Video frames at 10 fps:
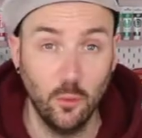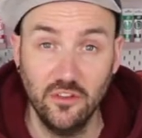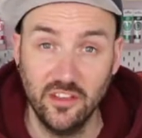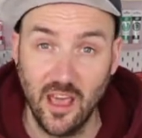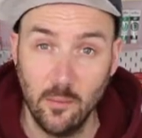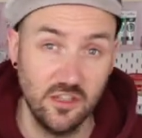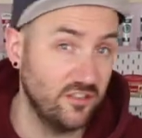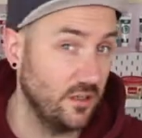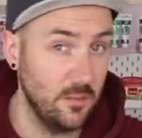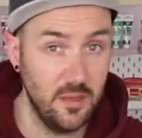once again, we're
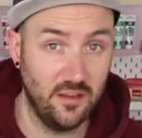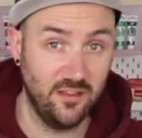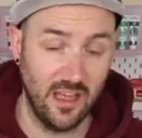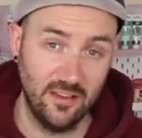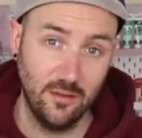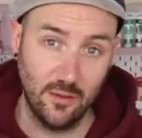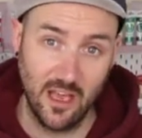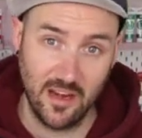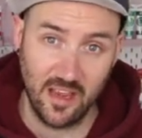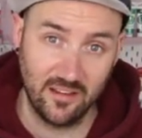just going to mix that until
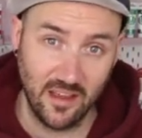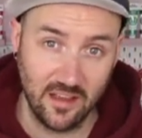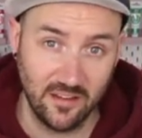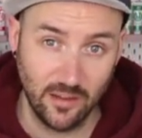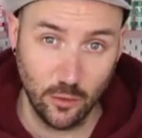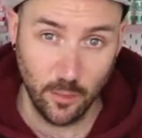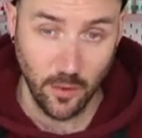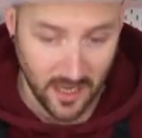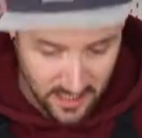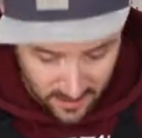that next egg is
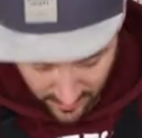incorporated,